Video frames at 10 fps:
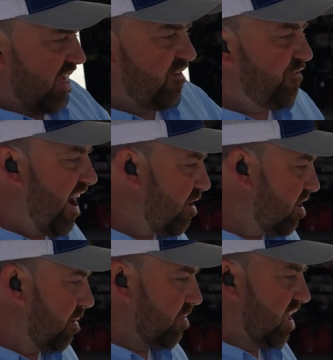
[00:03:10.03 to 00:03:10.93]
they fired
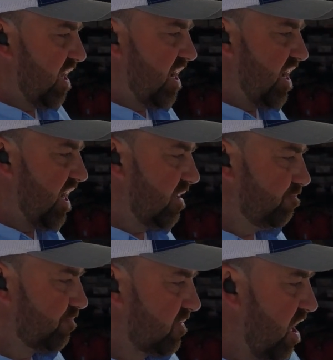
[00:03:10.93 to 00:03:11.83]
up the,
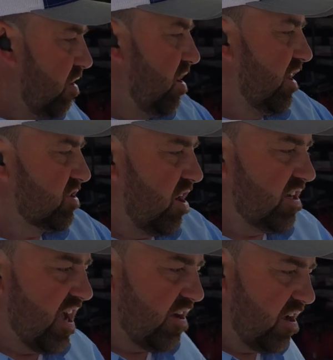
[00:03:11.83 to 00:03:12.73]
oh look, it's
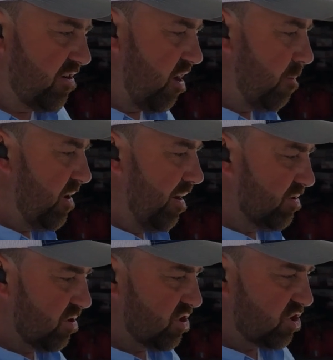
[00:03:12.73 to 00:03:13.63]
already down 100 RPM,
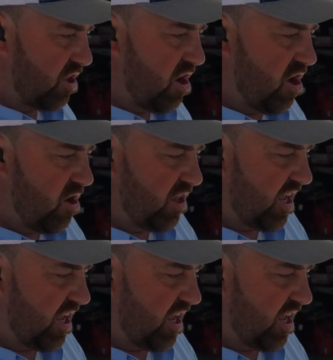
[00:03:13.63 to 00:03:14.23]
so it's slowly